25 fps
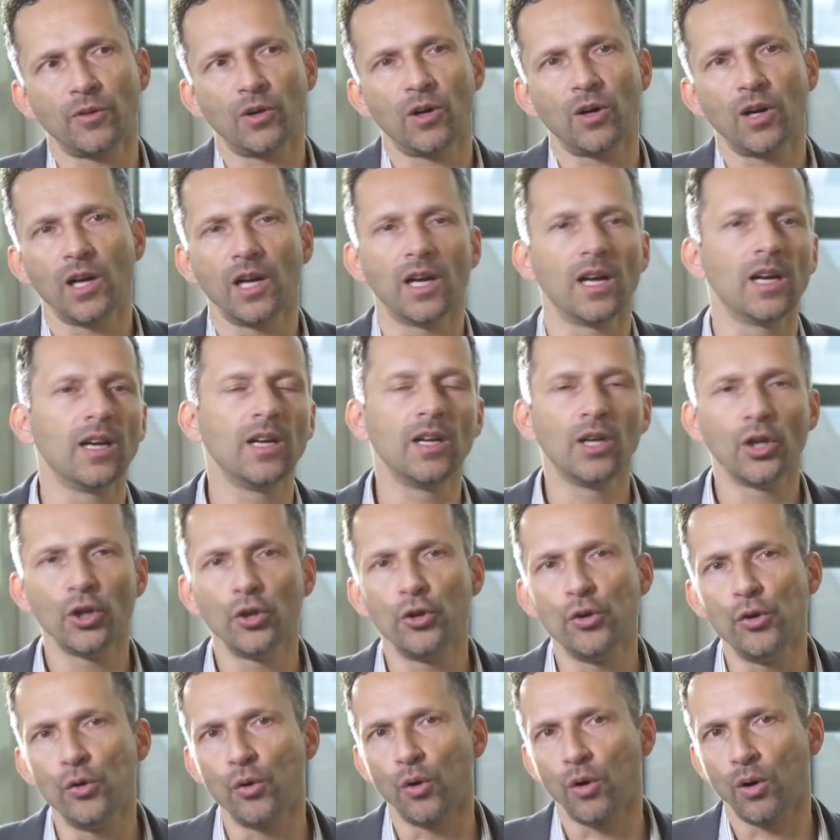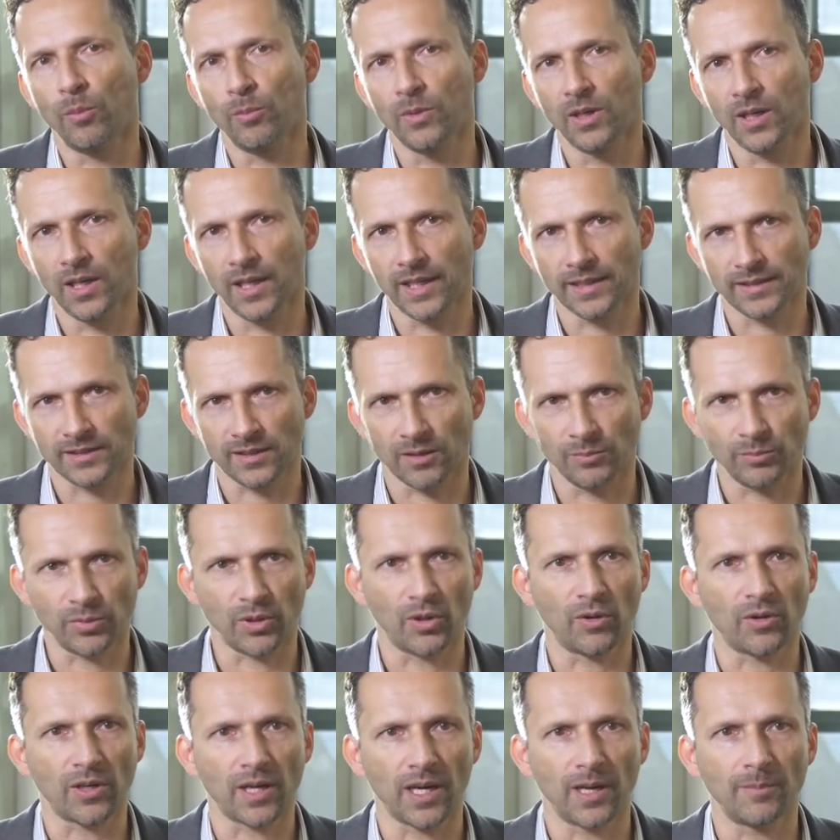for a normal Haskell
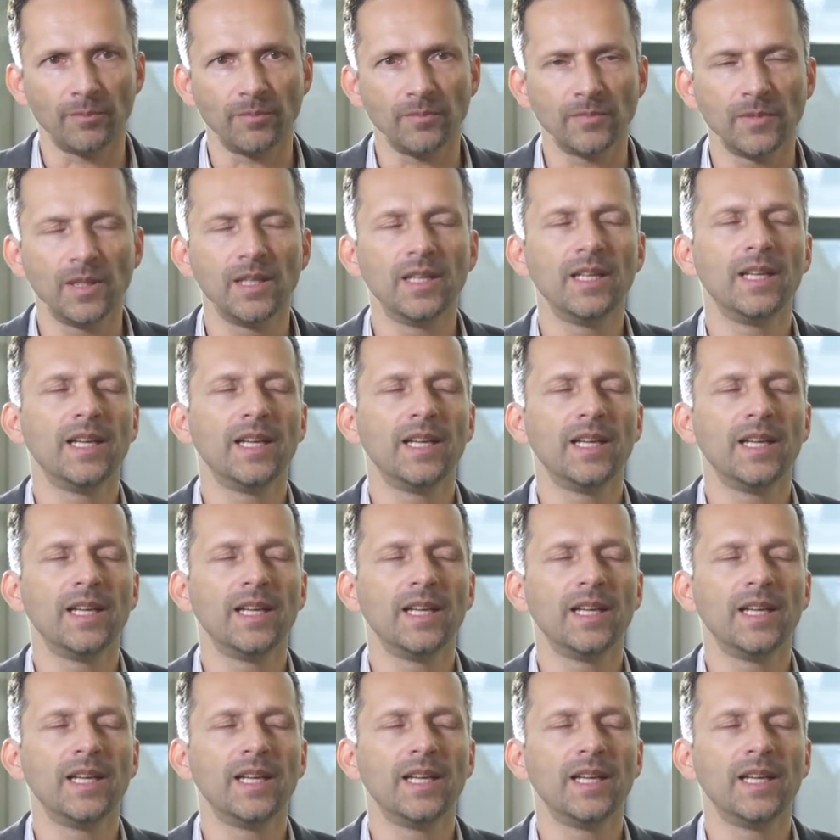program.